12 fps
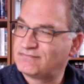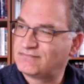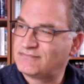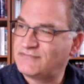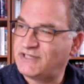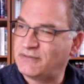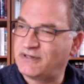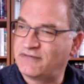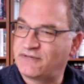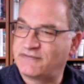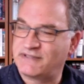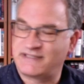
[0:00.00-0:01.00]
you know, of,
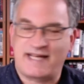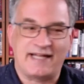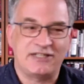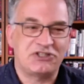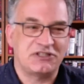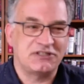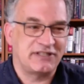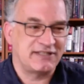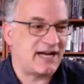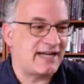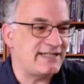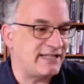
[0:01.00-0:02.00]
of attention to this
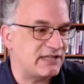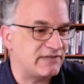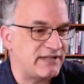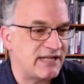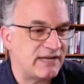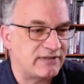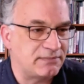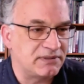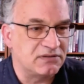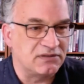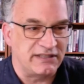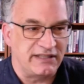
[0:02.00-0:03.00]
idea of
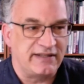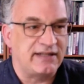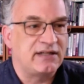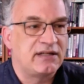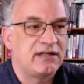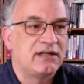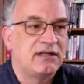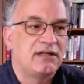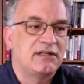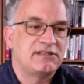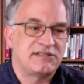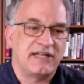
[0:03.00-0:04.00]
inevitability, that
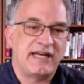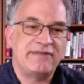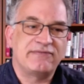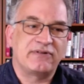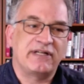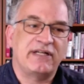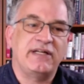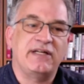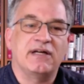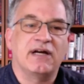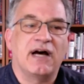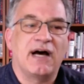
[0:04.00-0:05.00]
slavery
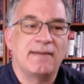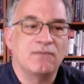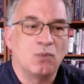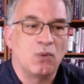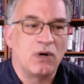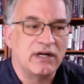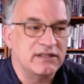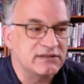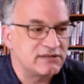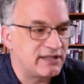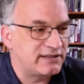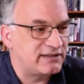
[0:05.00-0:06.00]
uh,
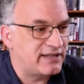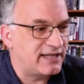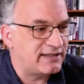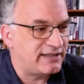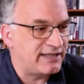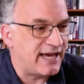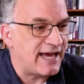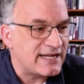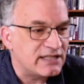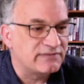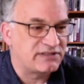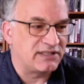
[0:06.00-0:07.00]
was, that, that the end
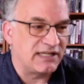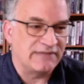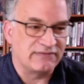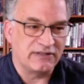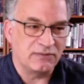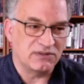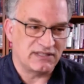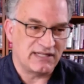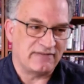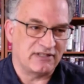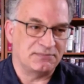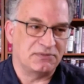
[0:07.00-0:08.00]
of slavery was
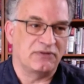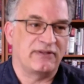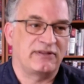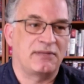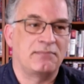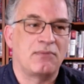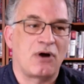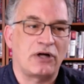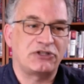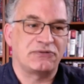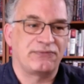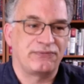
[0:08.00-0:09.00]
inevitable, that the
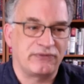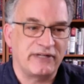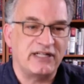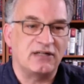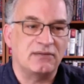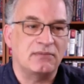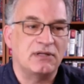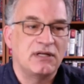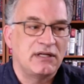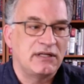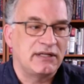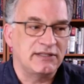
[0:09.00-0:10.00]
march of freedom
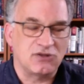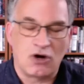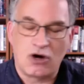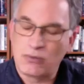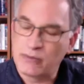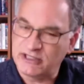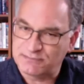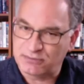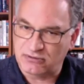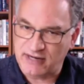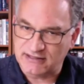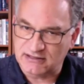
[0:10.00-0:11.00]
is always
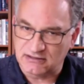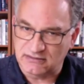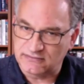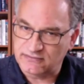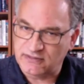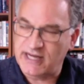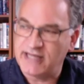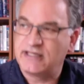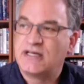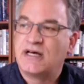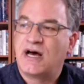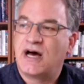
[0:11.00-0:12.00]
progressive, right?
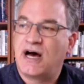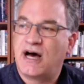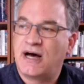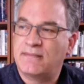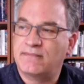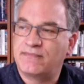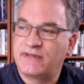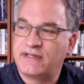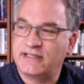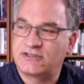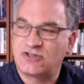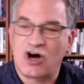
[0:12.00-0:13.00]
Um,
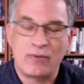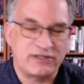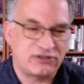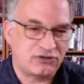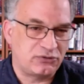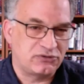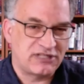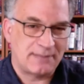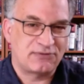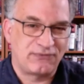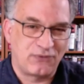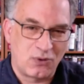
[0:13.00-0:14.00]
it's always two
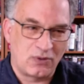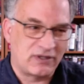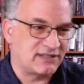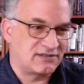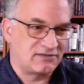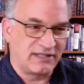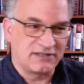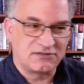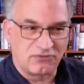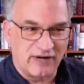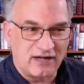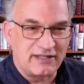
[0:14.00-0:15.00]
steps forward. It's, it's
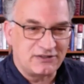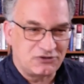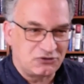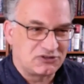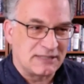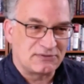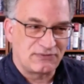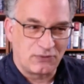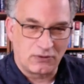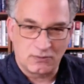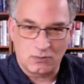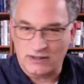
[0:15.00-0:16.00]
rarely two steps
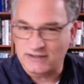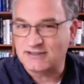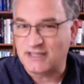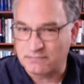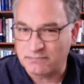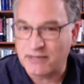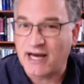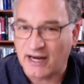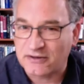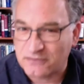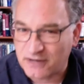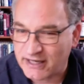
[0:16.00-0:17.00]
forward and one step back,
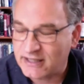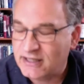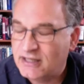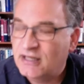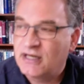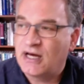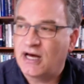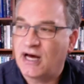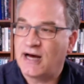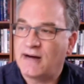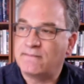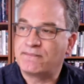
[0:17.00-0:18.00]
right?
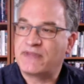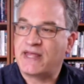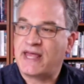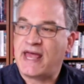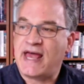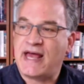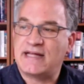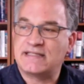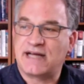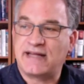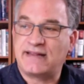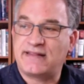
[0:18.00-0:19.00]
Um, and
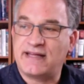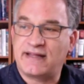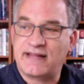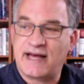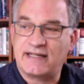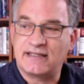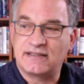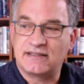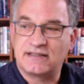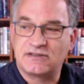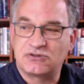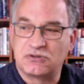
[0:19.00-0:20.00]
I think that
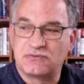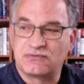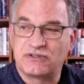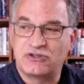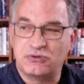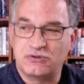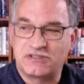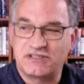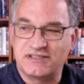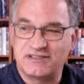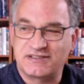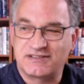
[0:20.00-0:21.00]
sort of
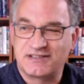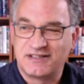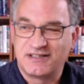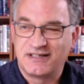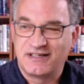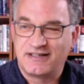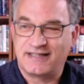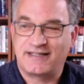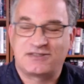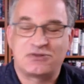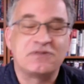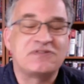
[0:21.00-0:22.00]
reduces, that, that
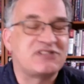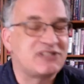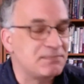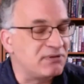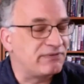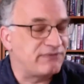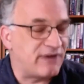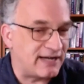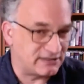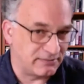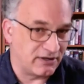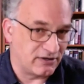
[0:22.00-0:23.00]
sort of simplifies
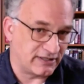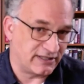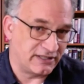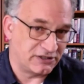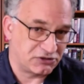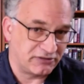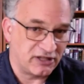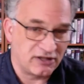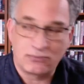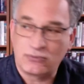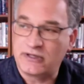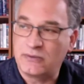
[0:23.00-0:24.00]
American history to
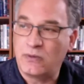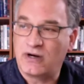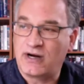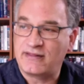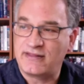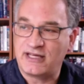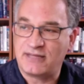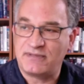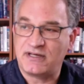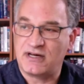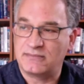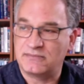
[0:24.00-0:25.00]
the point where I think it
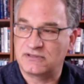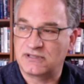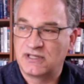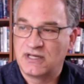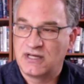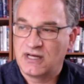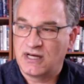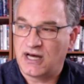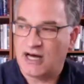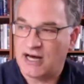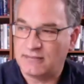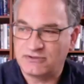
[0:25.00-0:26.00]
becomes
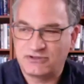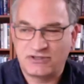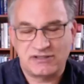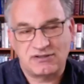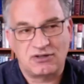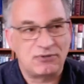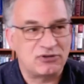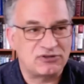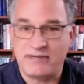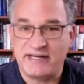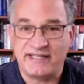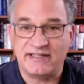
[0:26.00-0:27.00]
uh, just almost
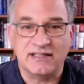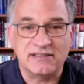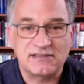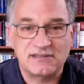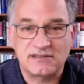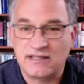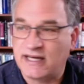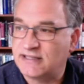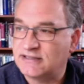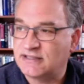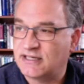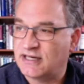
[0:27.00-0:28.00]
meaningless
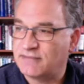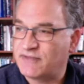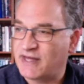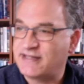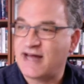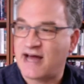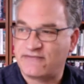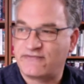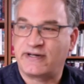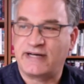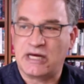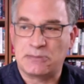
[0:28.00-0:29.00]
and uh, and not
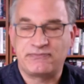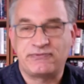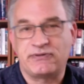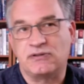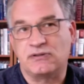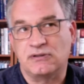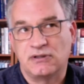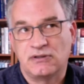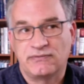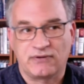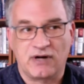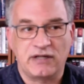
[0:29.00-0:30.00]
very helpful
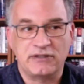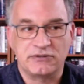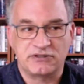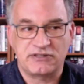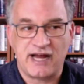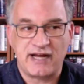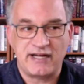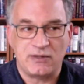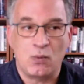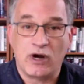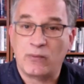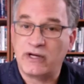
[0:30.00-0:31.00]
for understanding
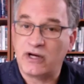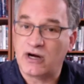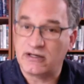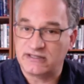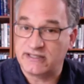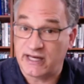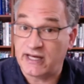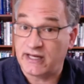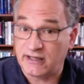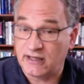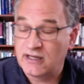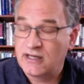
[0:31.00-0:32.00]
where we are today.